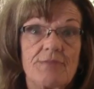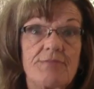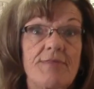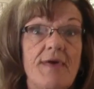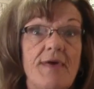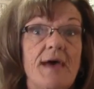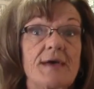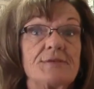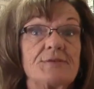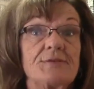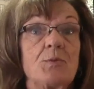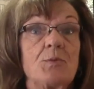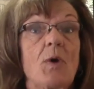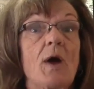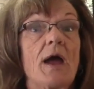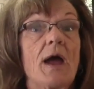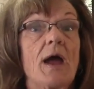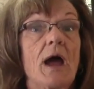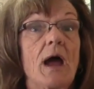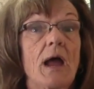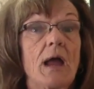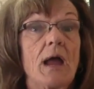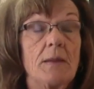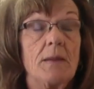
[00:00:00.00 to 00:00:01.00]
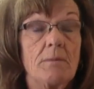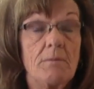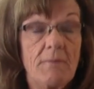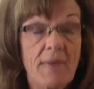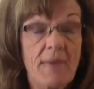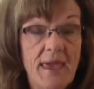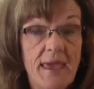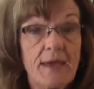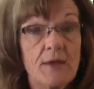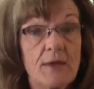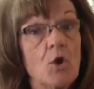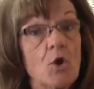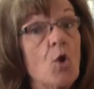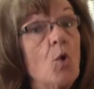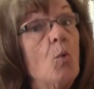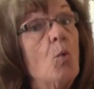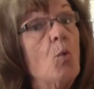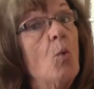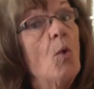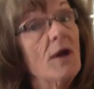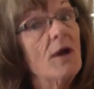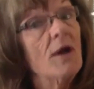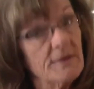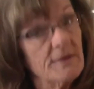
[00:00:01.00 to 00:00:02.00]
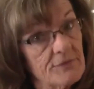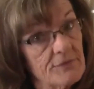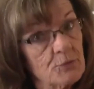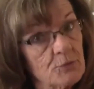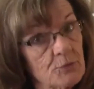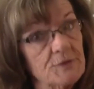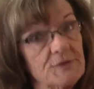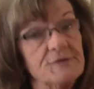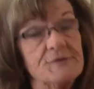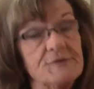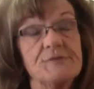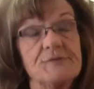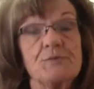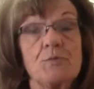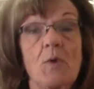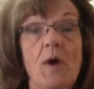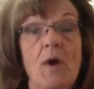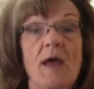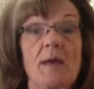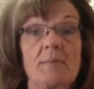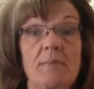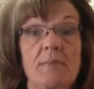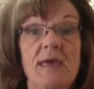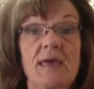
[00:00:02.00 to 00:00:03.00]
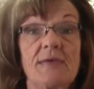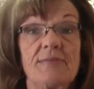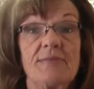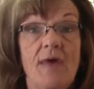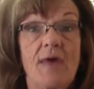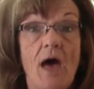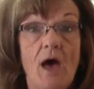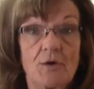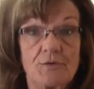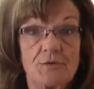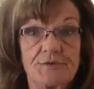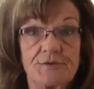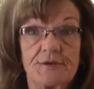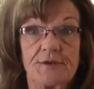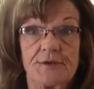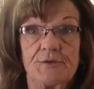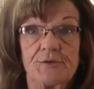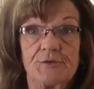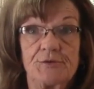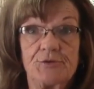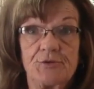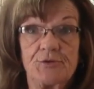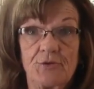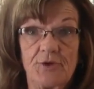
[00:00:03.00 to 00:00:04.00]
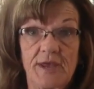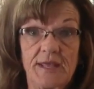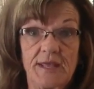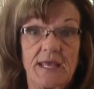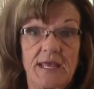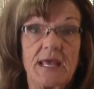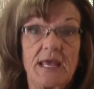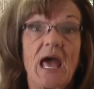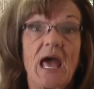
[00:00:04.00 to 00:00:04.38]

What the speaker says: That's why I made, or one of the reasons why I made the house cleaners training